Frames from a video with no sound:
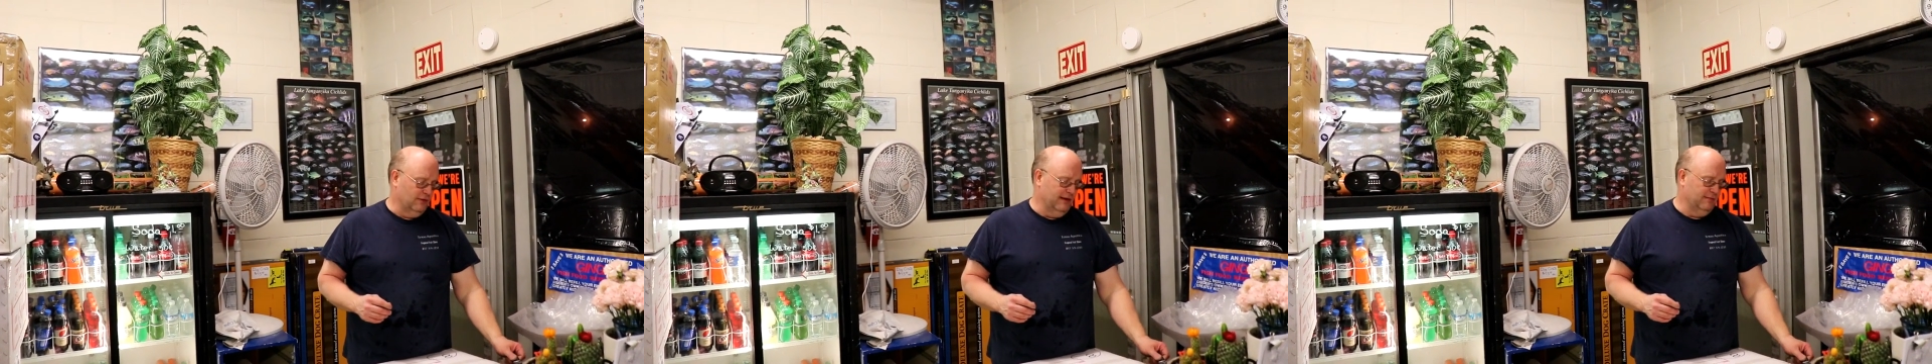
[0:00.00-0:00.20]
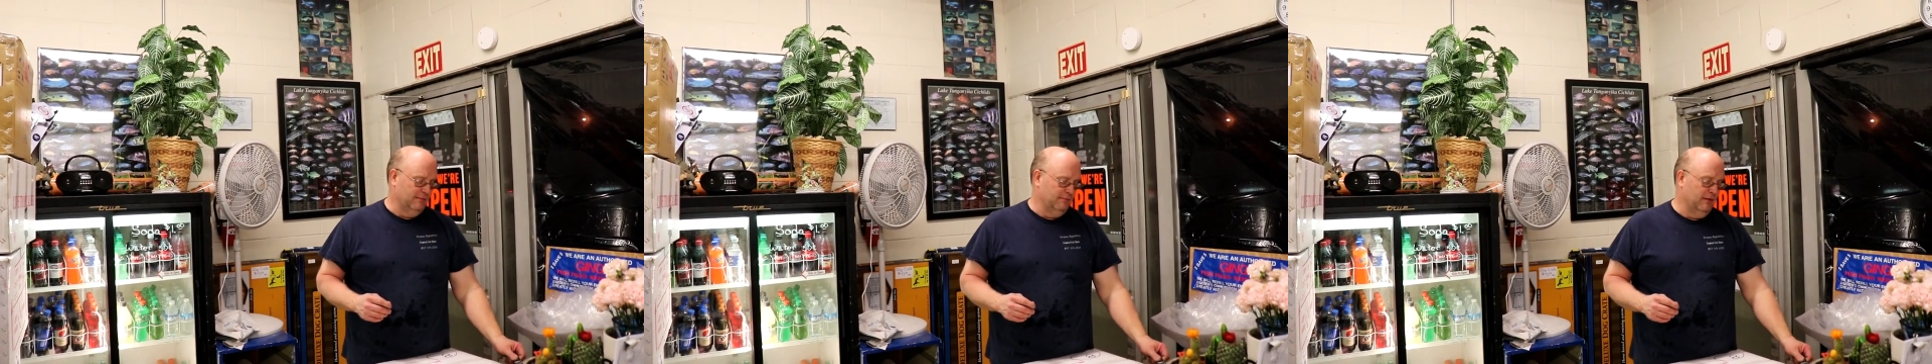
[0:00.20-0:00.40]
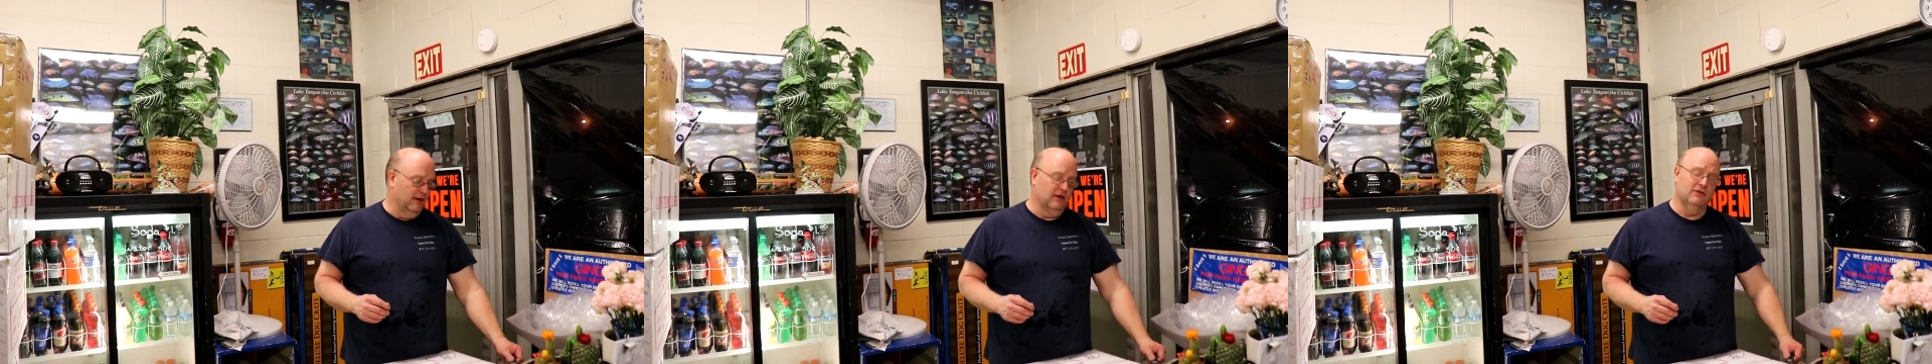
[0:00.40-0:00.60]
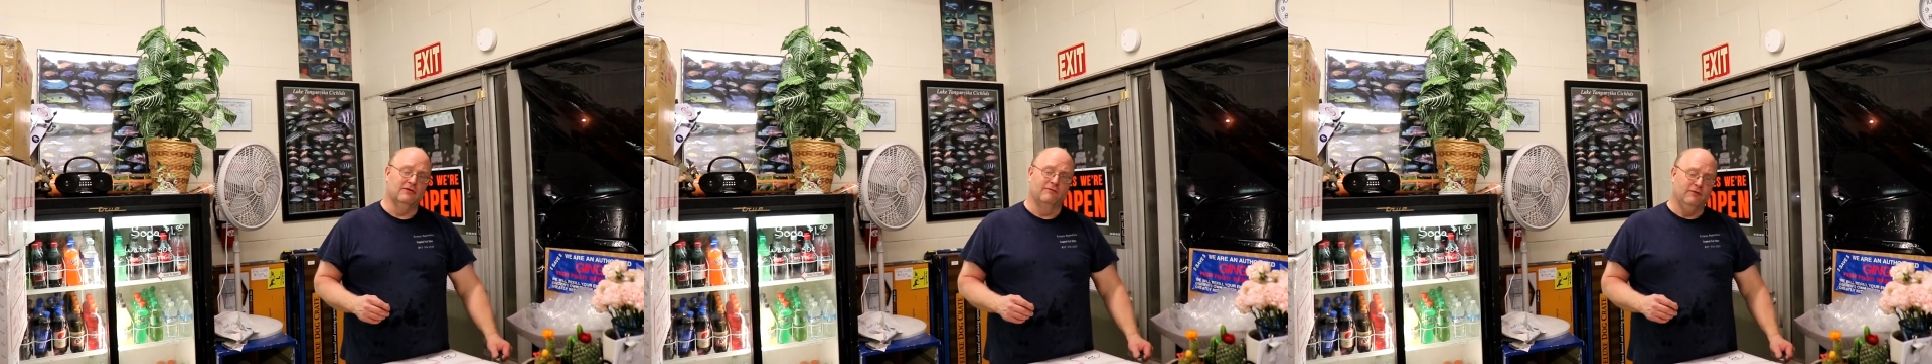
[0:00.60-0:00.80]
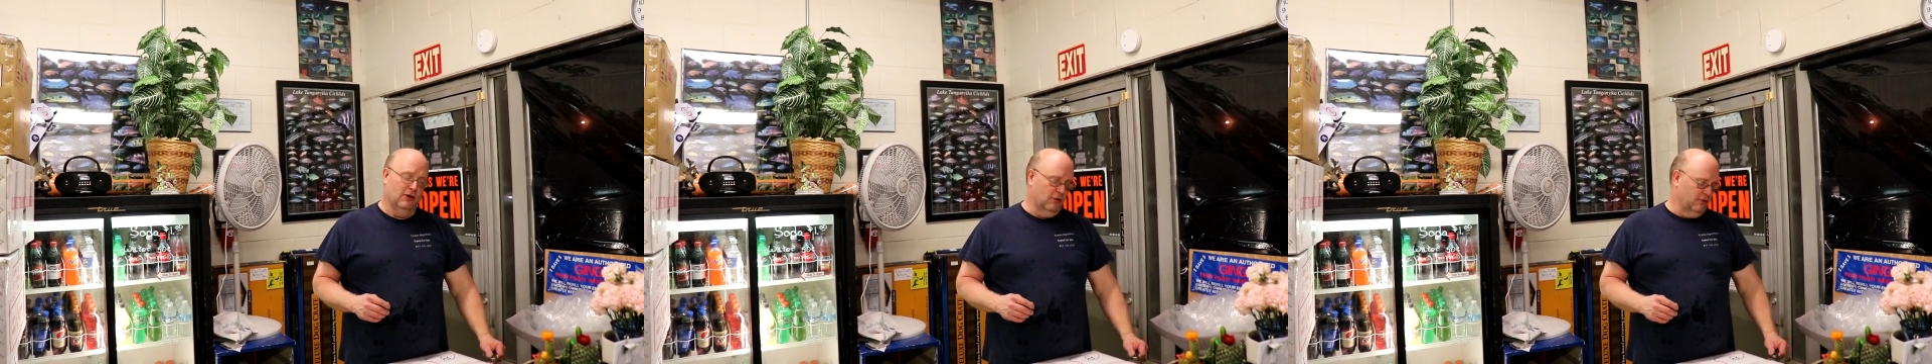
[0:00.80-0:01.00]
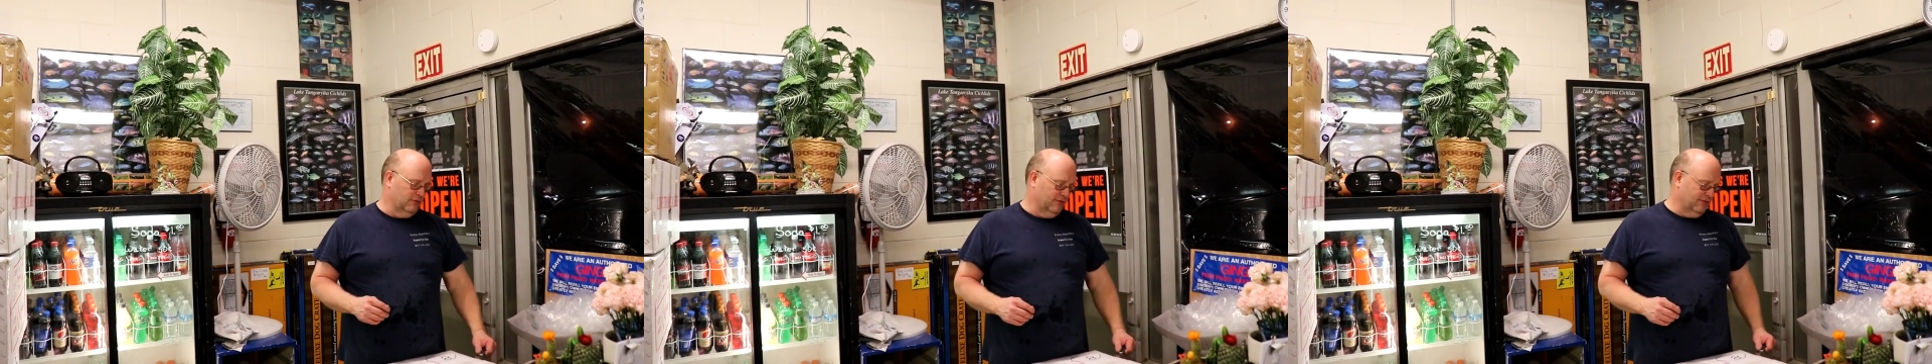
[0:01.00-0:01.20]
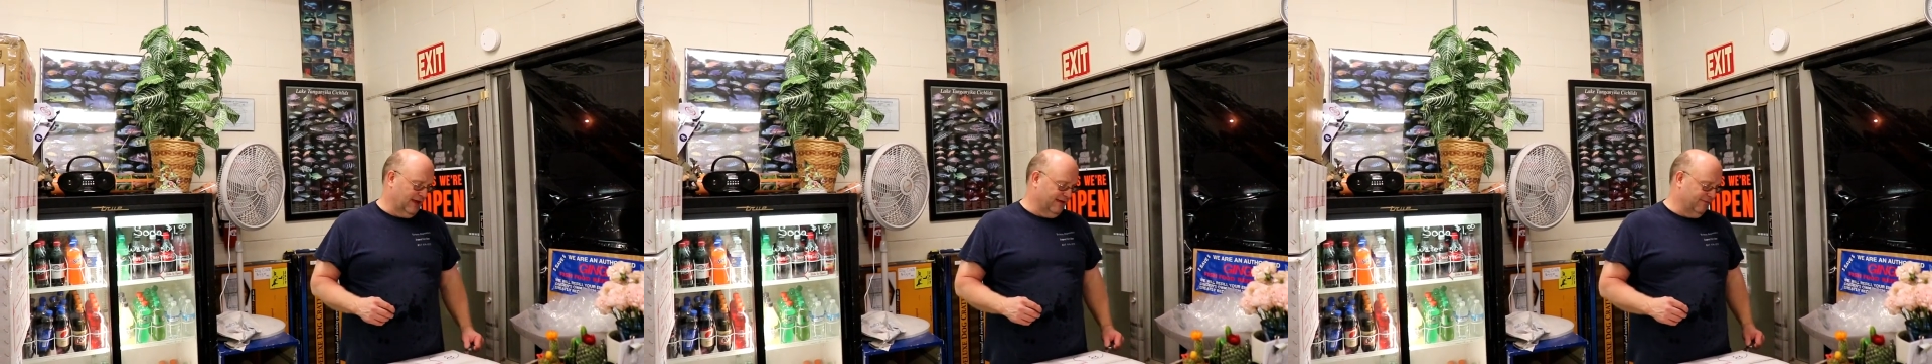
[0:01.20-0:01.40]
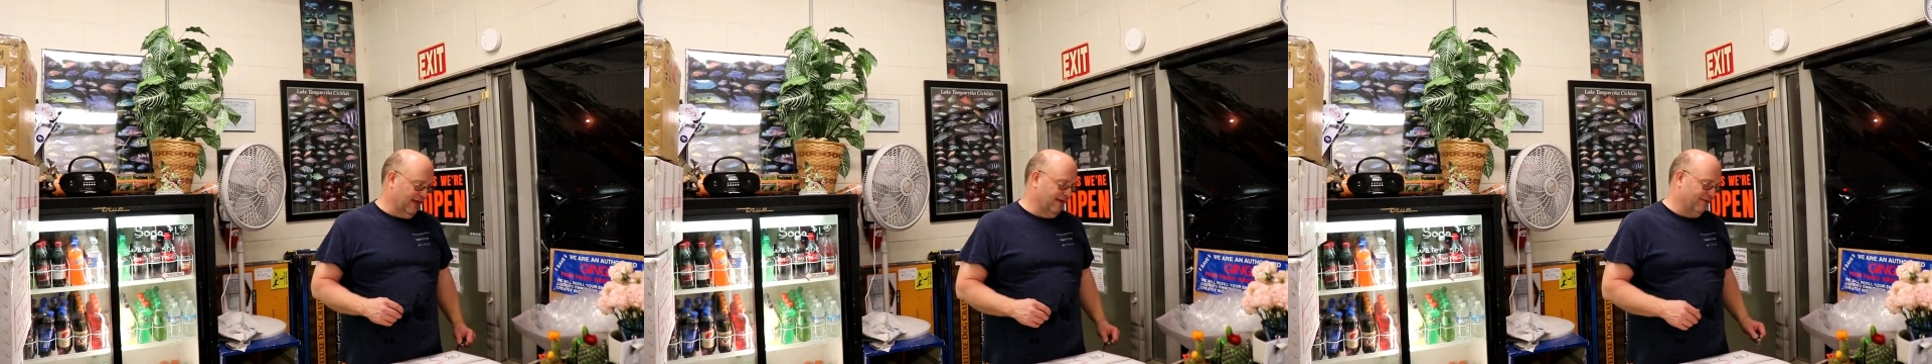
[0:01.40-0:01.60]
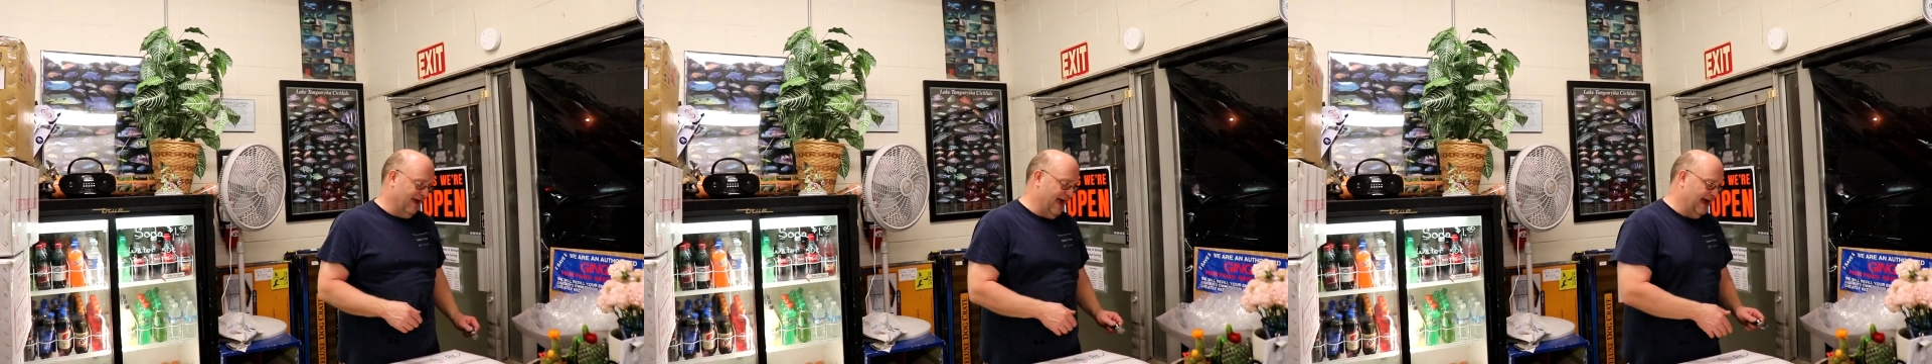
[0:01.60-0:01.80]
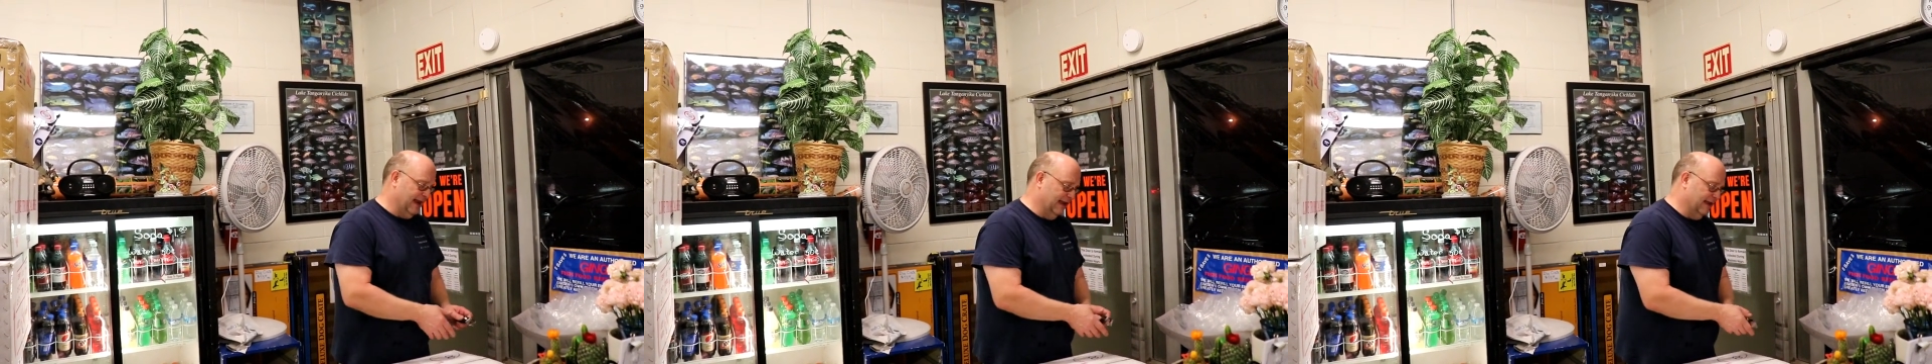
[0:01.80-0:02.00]
or even millions of years that they, they've
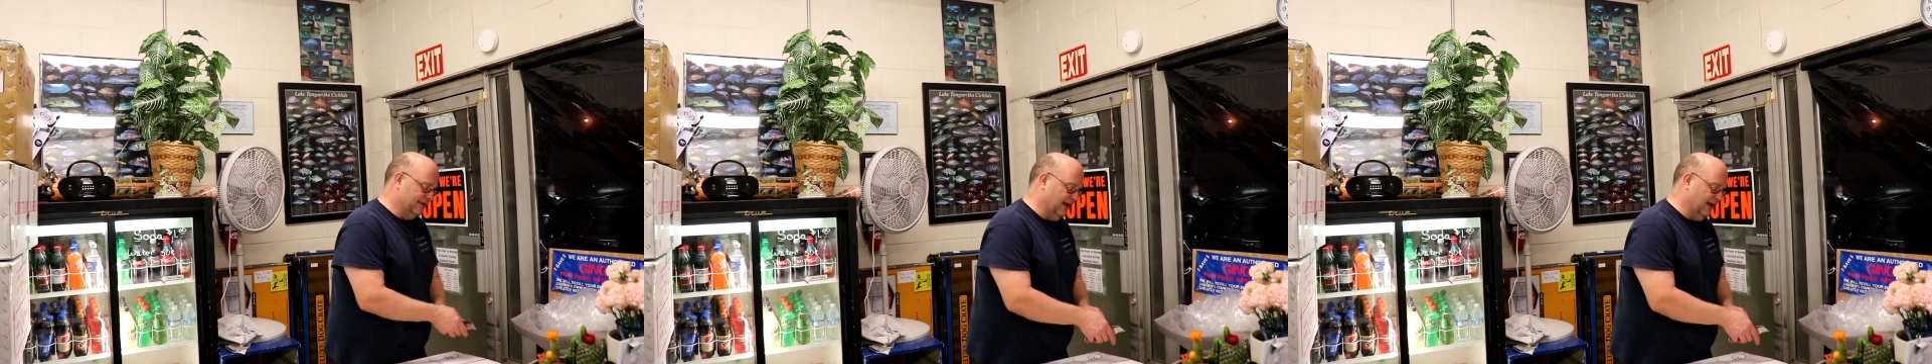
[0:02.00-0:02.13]
had it.